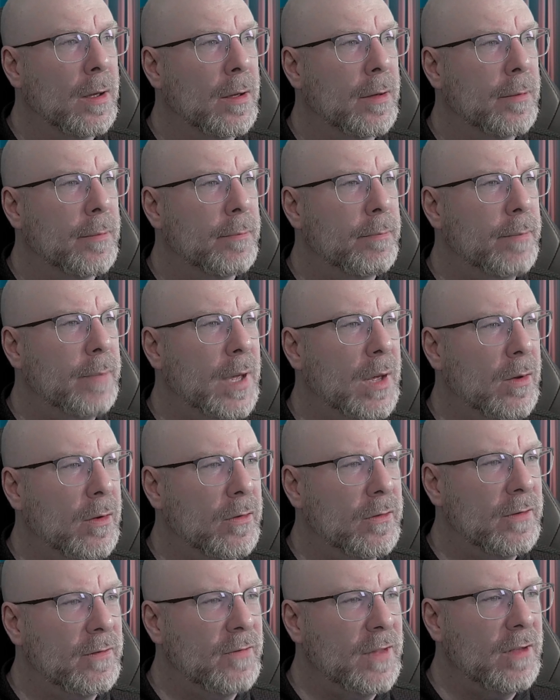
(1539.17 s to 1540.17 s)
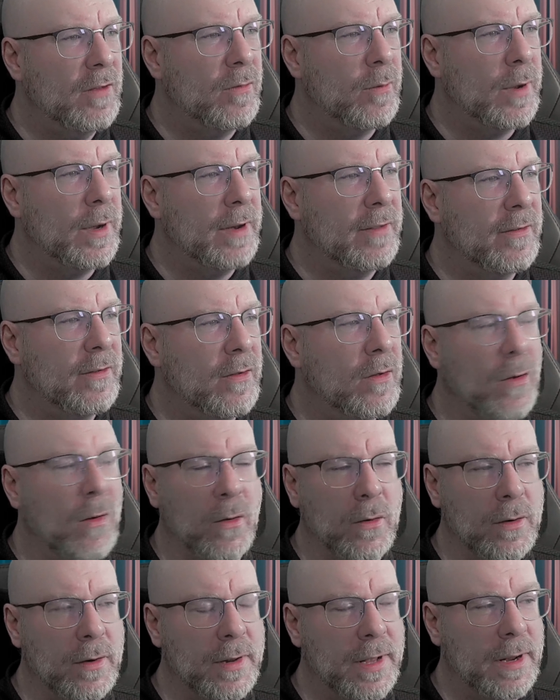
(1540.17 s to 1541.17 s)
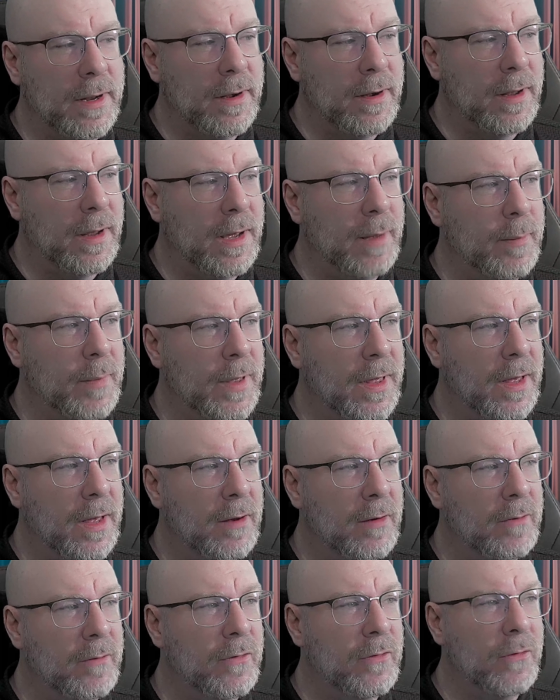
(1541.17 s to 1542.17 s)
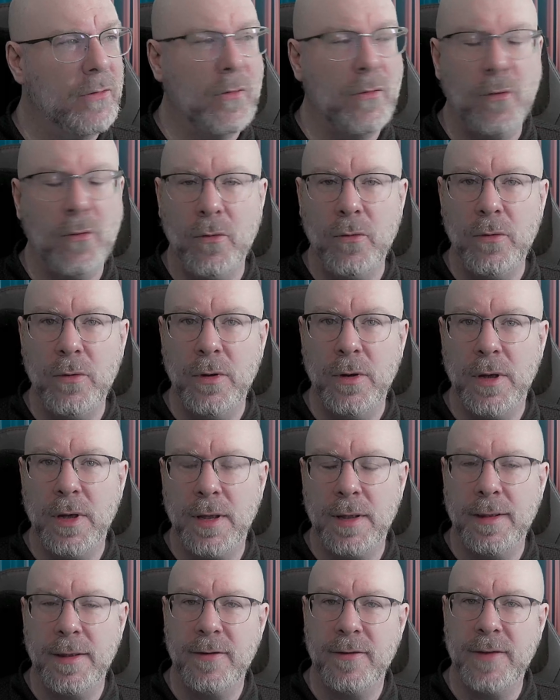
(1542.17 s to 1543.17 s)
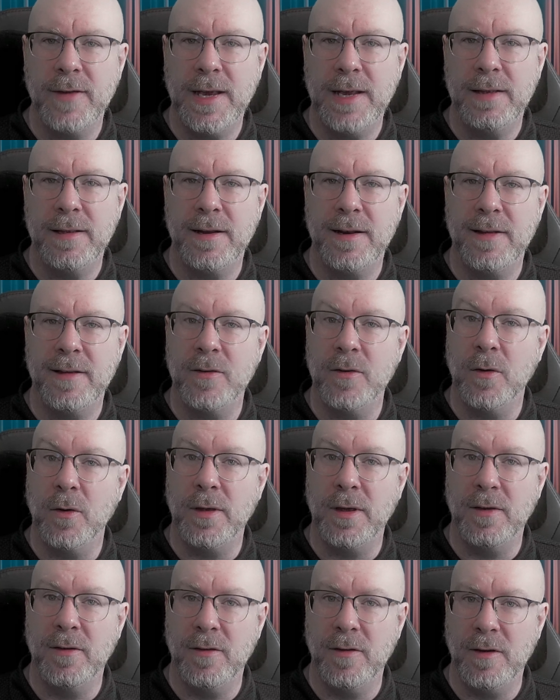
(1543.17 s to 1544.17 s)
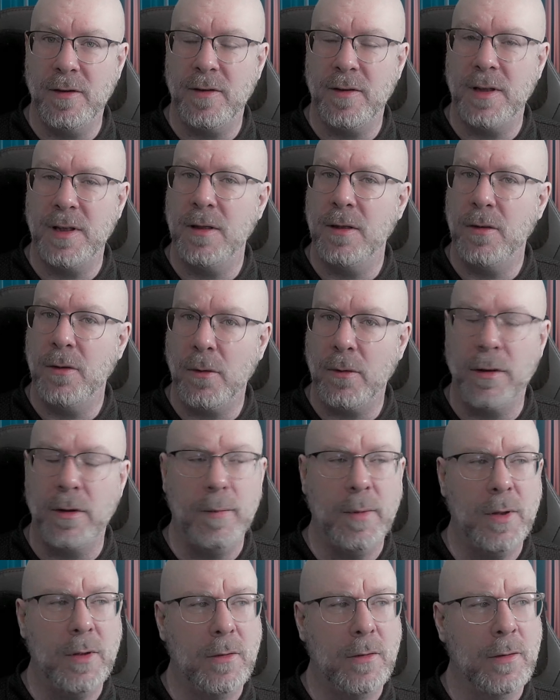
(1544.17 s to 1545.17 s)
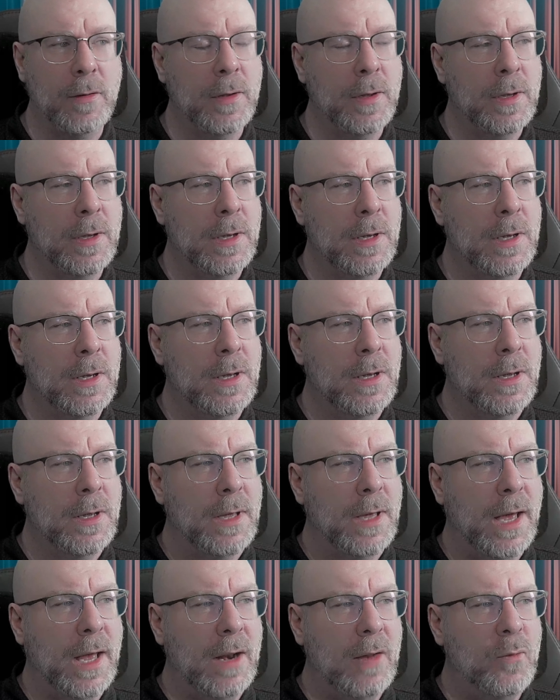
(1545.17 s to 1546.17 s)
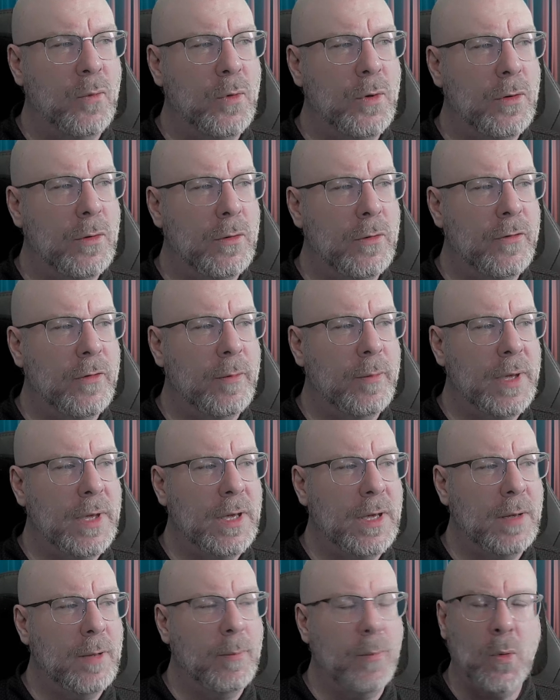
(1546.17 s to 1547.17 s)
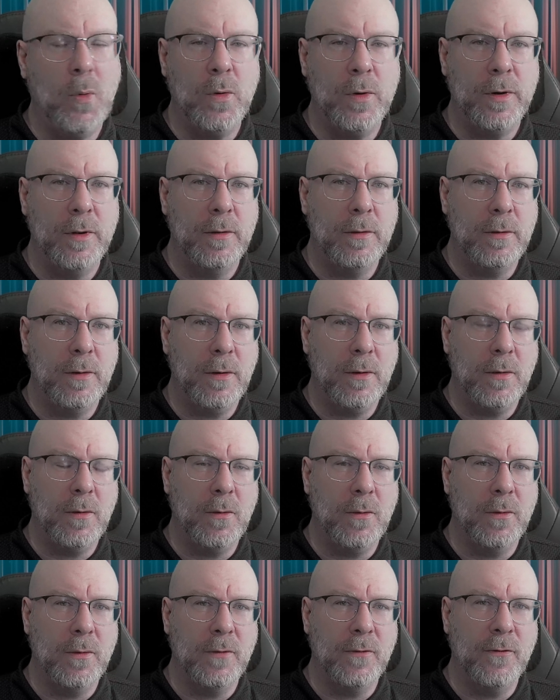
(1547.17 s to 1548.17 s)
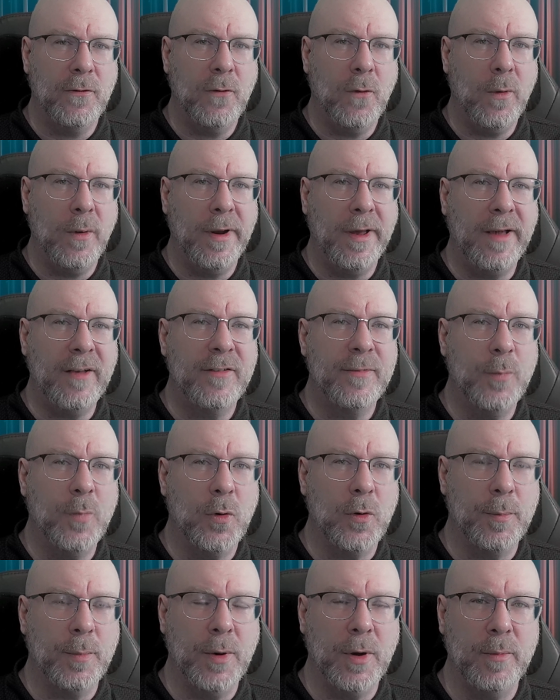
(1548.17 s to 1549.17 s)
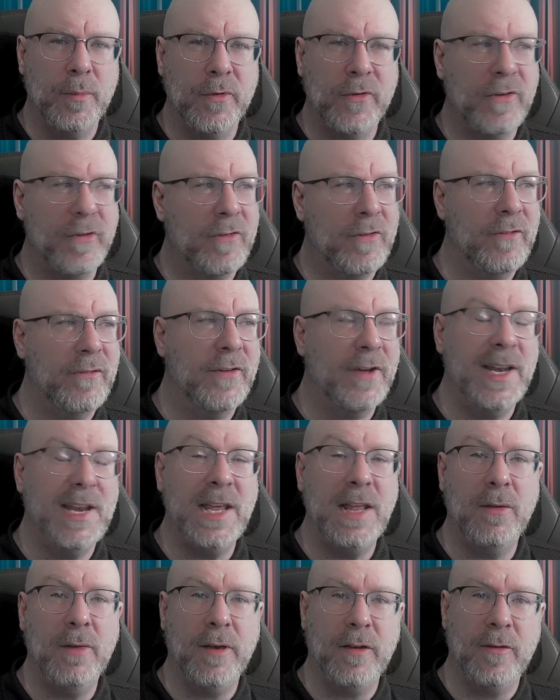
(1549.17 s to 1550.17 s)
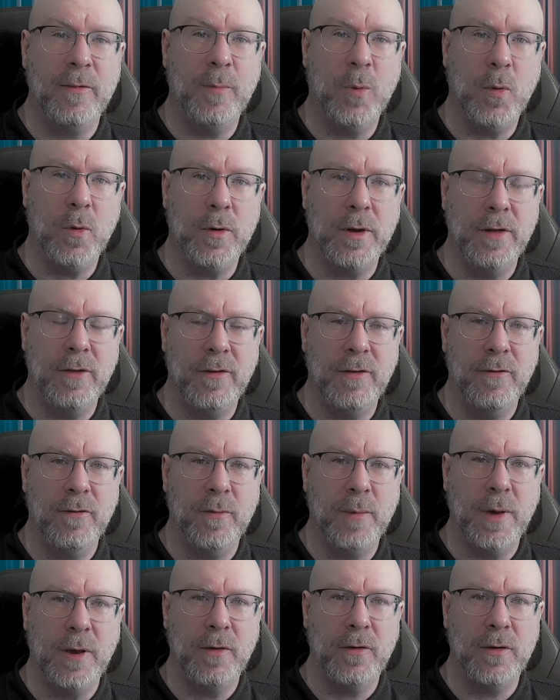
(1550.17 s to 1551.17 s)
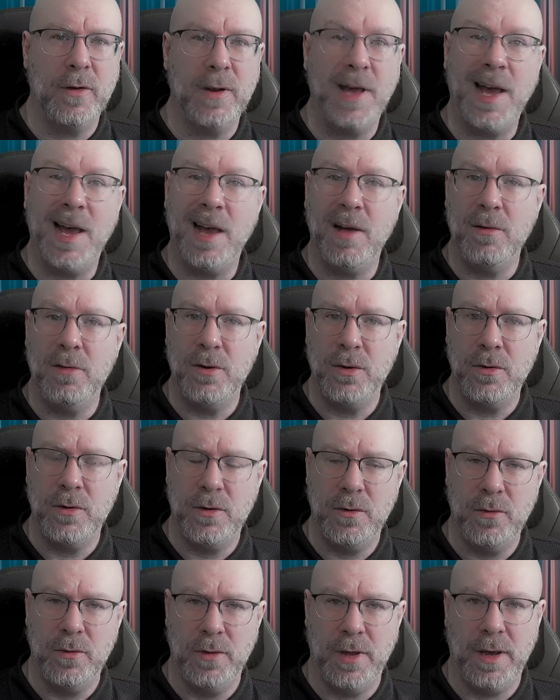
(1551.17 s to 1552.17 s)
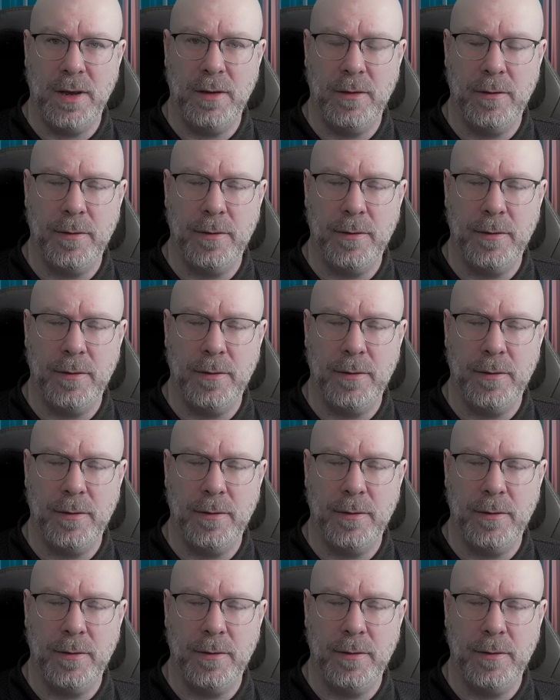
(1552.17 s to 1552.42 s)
Because if this one is gone, then I'm kind of screwed, and this data does not exist in the document. And it would also be important to know, for export purposes, if I need to export this information, how do you do that?